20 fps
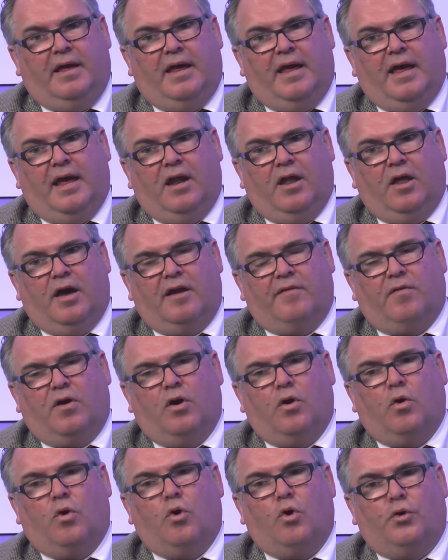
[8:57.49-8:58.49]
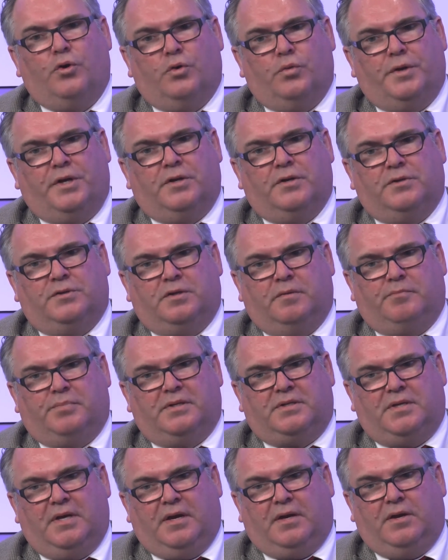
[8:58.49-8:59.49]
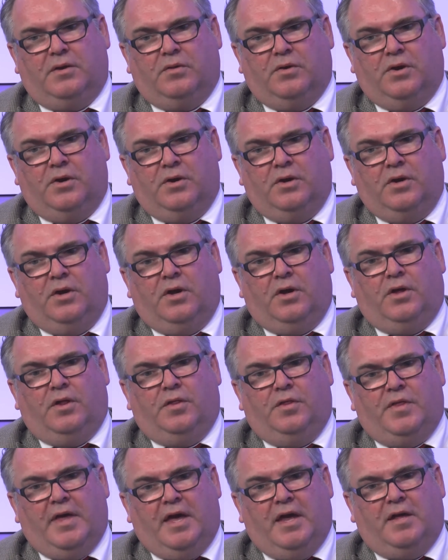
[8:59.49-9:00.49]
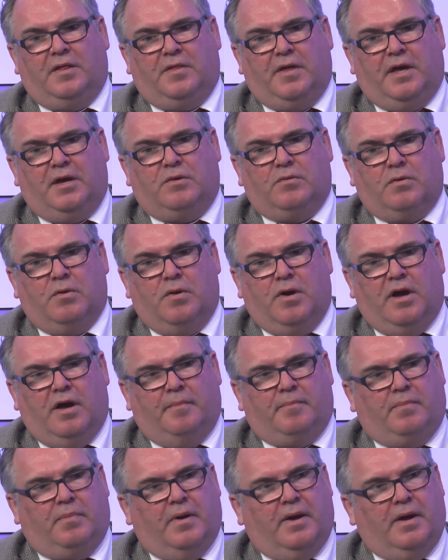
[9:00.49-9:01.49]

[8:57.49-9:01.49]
and a lot of our older readers in particular, they grew up